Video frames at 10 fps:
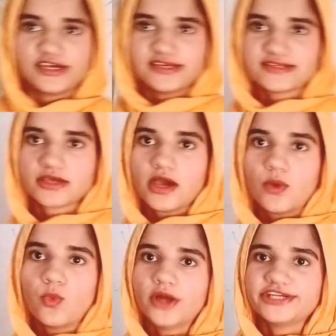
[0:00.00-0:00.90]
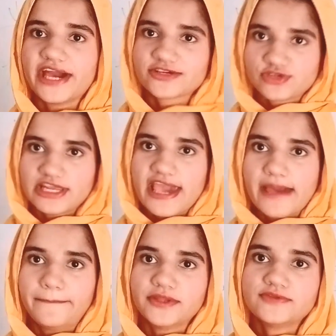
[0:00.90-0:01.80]
is what actually
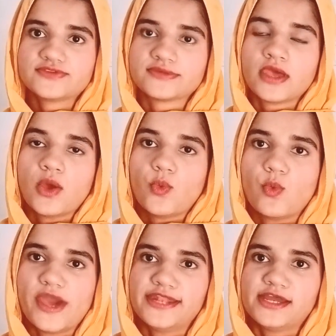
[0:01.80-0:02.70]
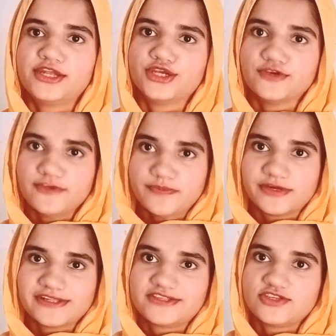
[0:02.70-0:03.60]
happens when a nerve
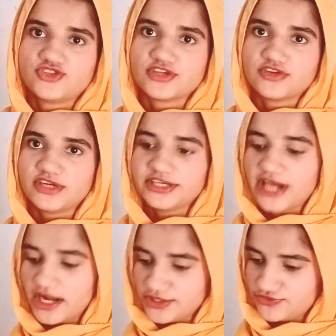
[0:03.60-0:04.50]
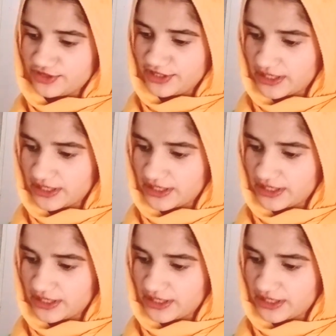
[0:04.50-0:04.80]
impulse is generated at different